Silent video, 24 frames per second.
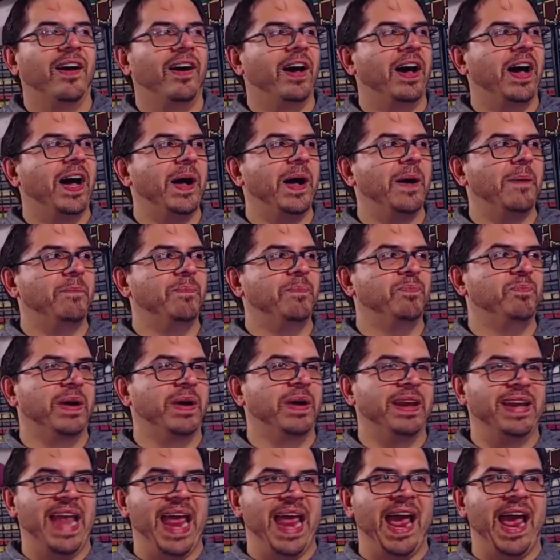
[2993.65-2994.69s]

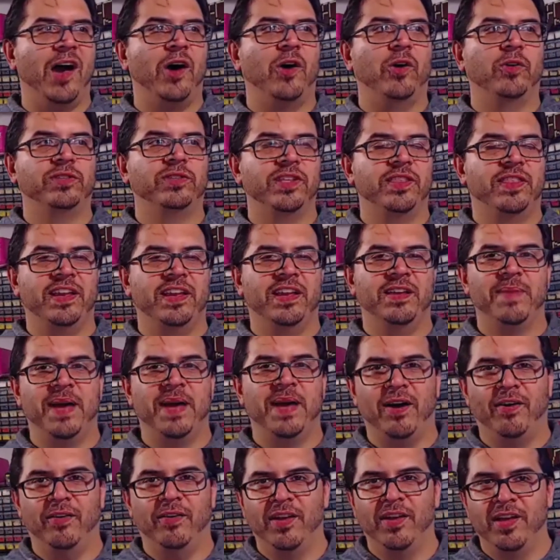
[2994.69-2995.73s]
But now to think
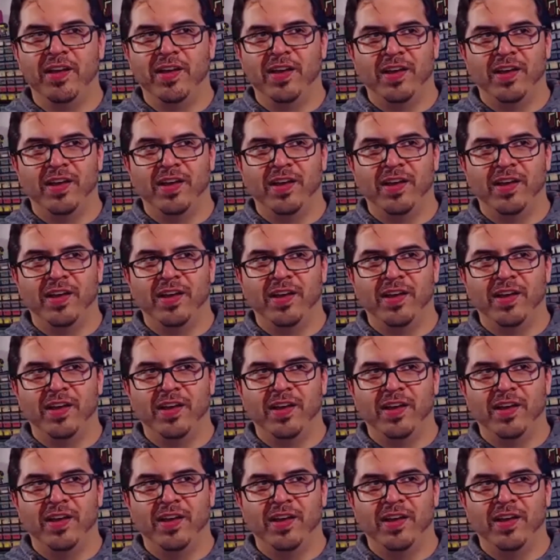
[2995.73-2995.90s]
about